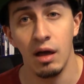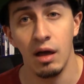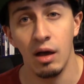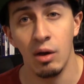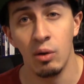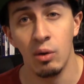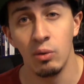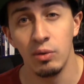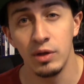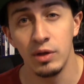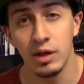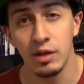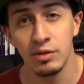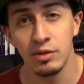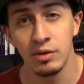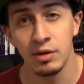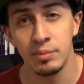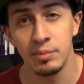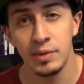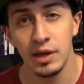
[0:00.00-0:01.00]
Only
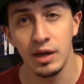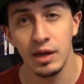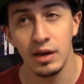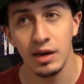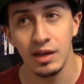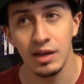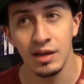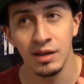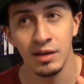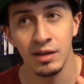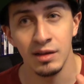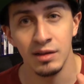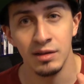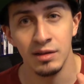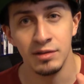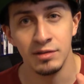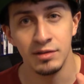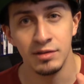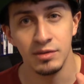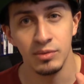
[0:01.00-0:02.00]
other update
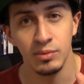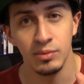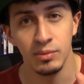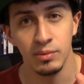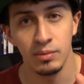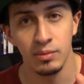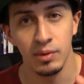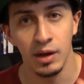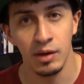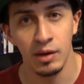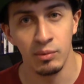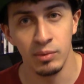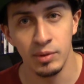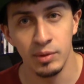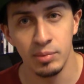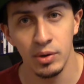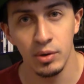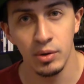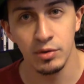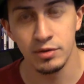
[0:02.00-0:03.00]
is I
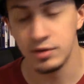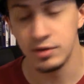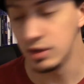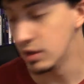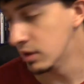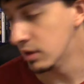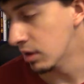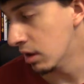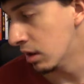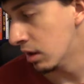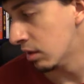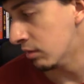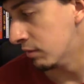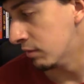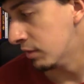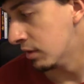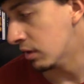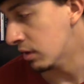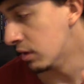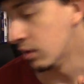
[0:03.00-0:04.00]
reposted all
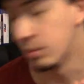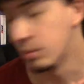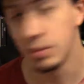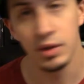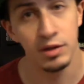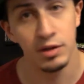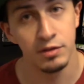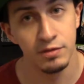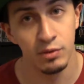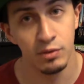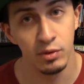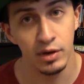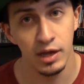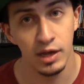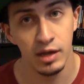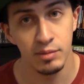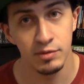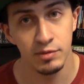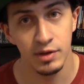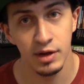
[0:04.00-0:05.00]
of the PS4
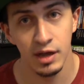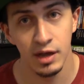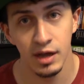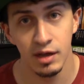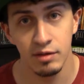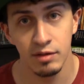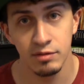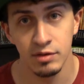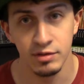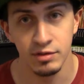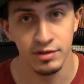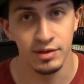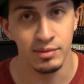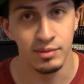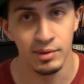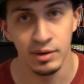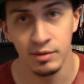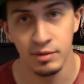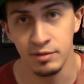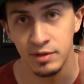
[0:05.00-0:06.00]
games that I have. They're sitting
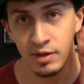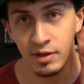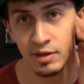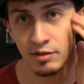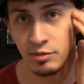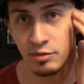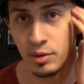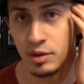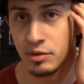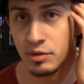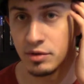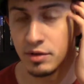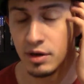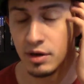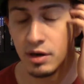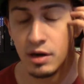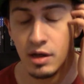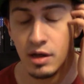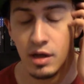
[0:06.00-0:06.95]
right over there. That's why I look there.